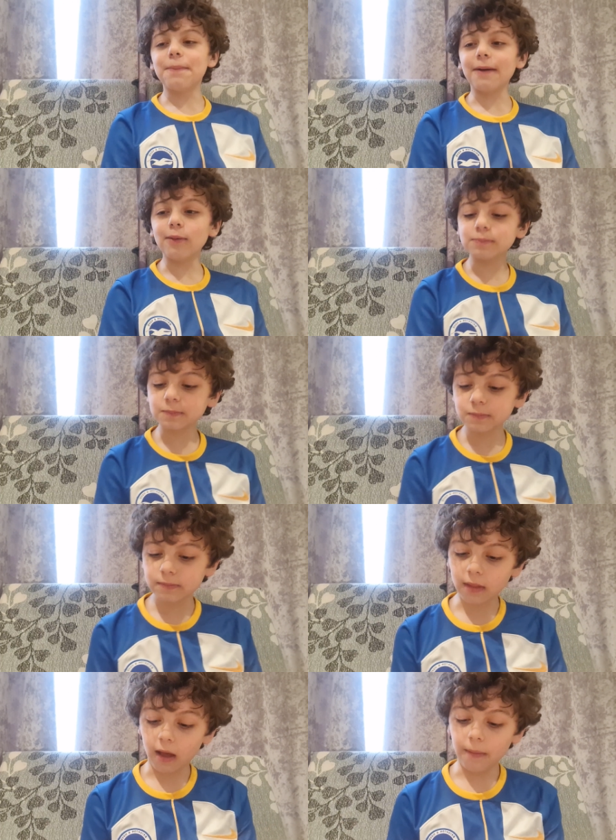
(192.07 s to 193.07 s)
But
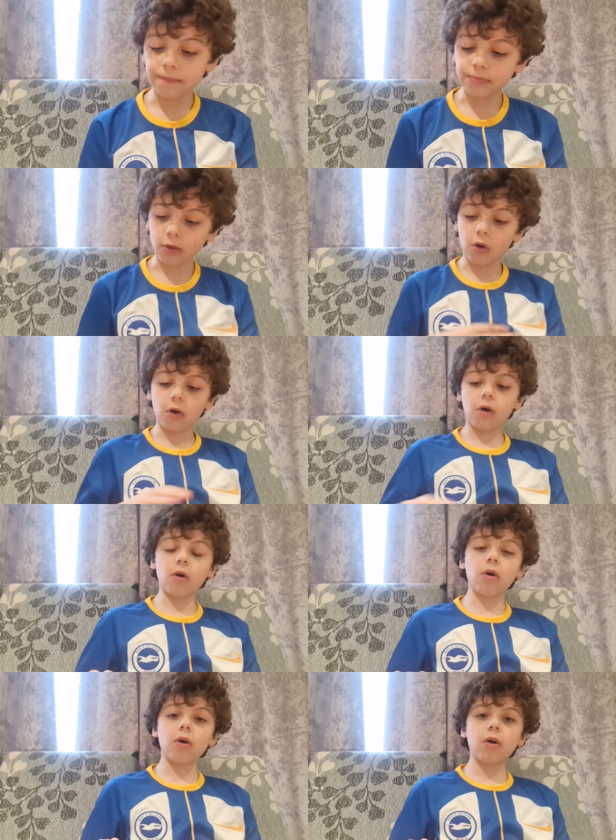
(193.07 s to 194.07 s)
um,
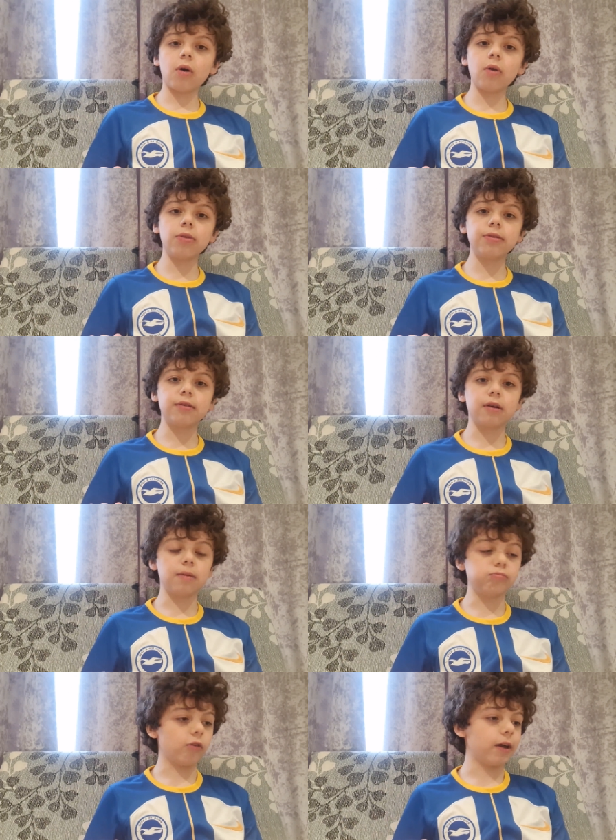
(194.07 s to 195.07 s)
on
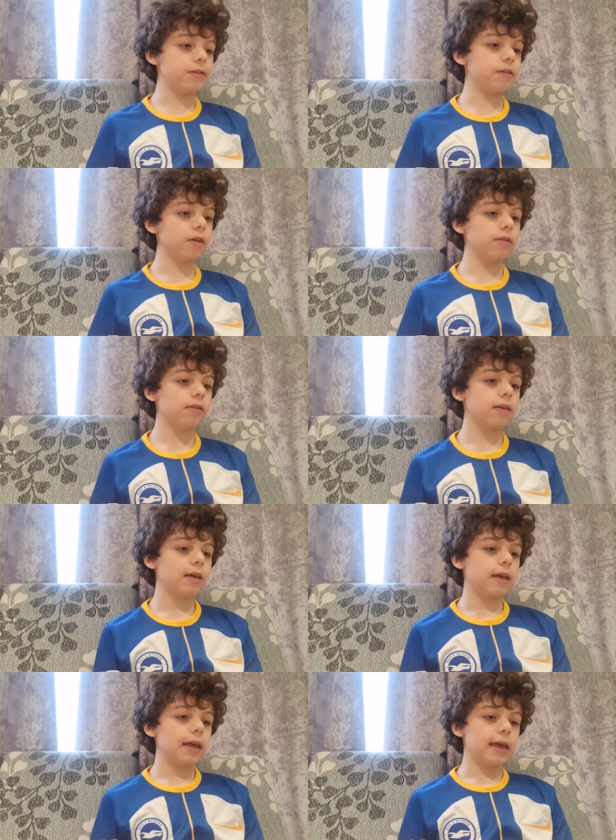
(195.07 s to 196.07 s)
to Brighton
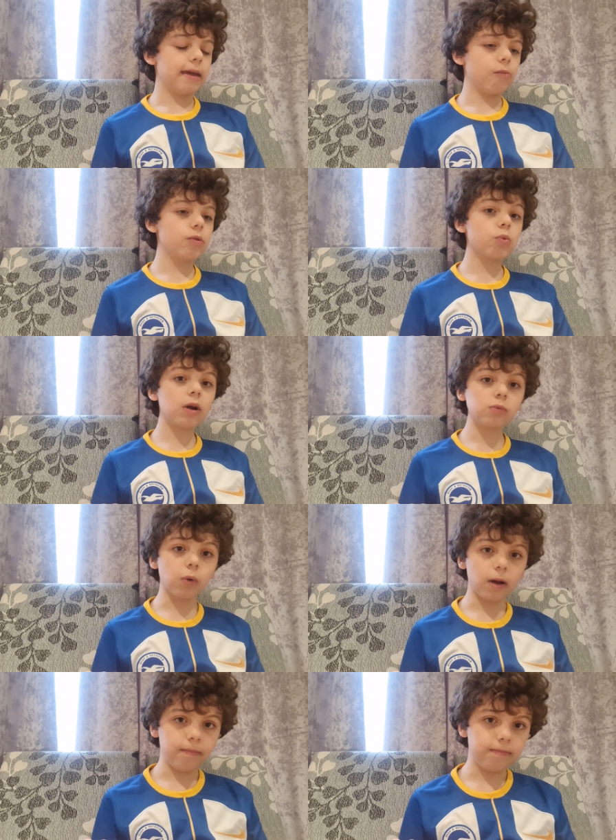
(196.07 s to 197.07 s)
it was 1
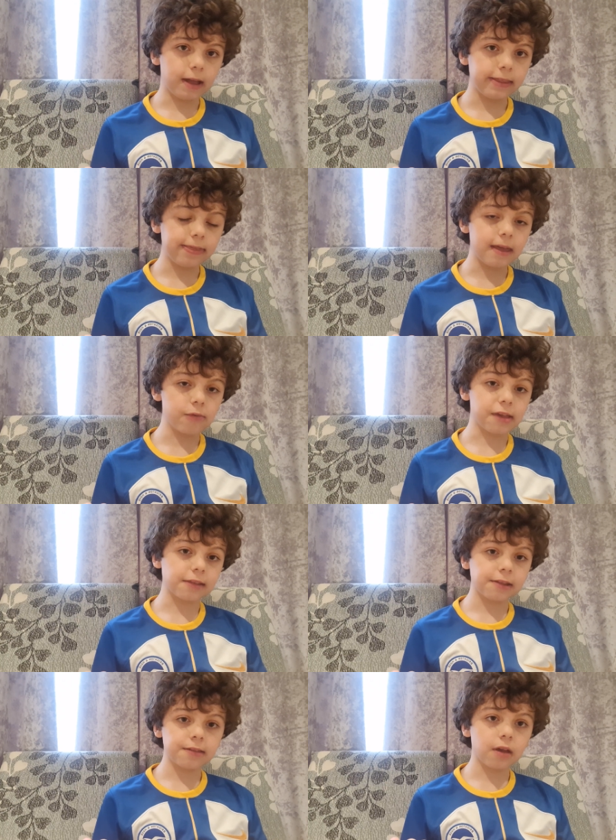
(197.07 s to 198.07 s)
1, and there was
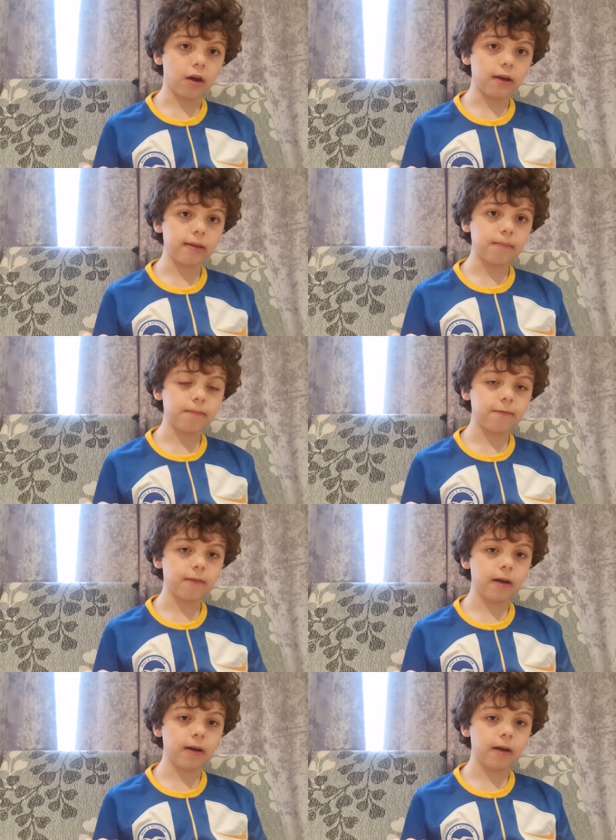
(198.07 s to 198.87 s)
at the time,